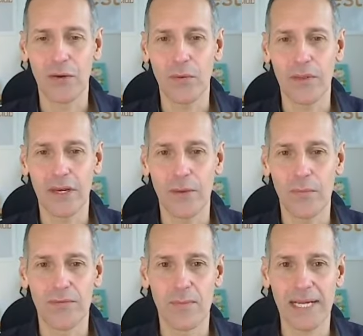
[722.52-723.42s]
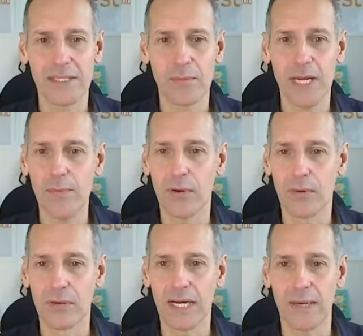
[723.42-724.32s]
with a number of amazing
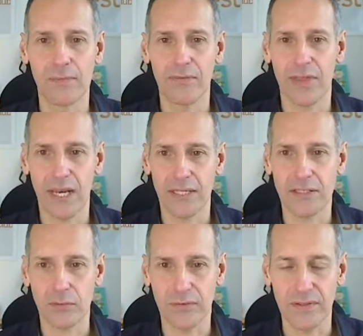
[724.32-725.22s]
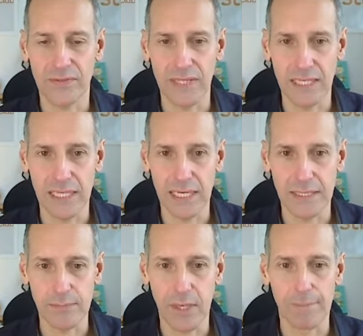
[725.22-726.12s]
people for the last sort of 15
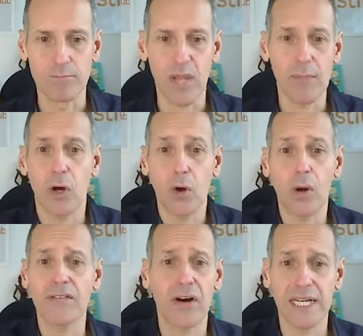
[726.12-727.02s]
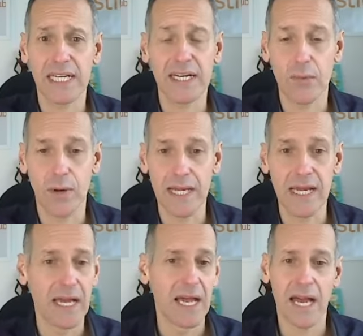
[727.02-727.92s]
years. But I'm not qualified in any way,
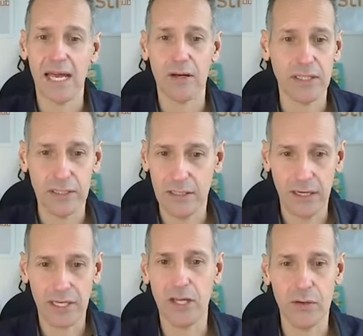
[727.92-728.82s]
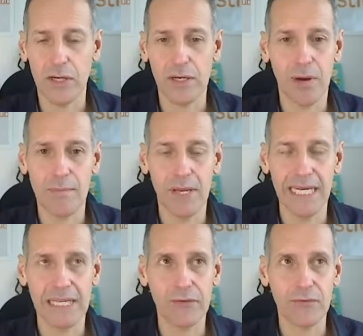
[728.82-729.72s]
and I don't earn my
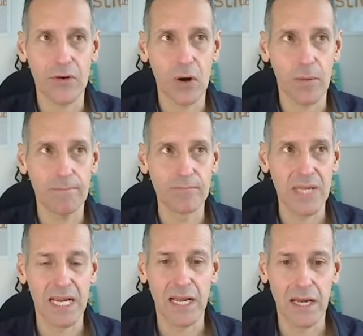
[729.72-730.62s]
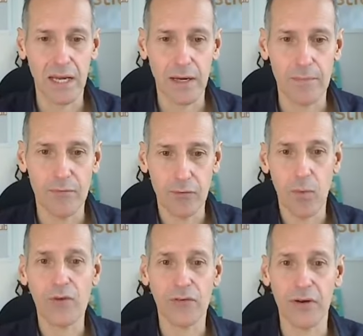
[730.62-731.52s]
money from
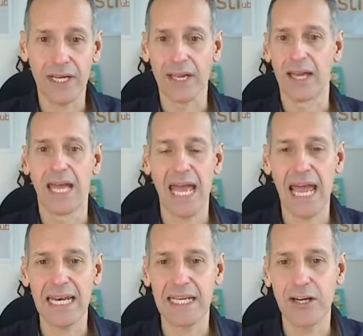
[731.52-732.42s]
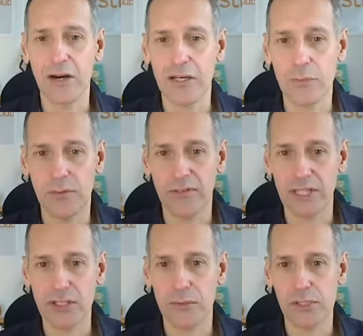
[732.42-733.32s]
offering any kind of
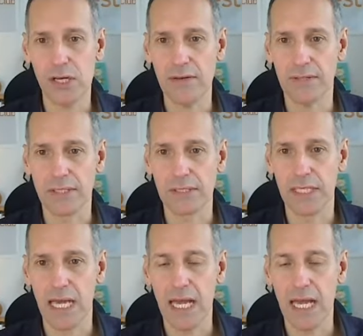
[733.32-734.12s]
professional service.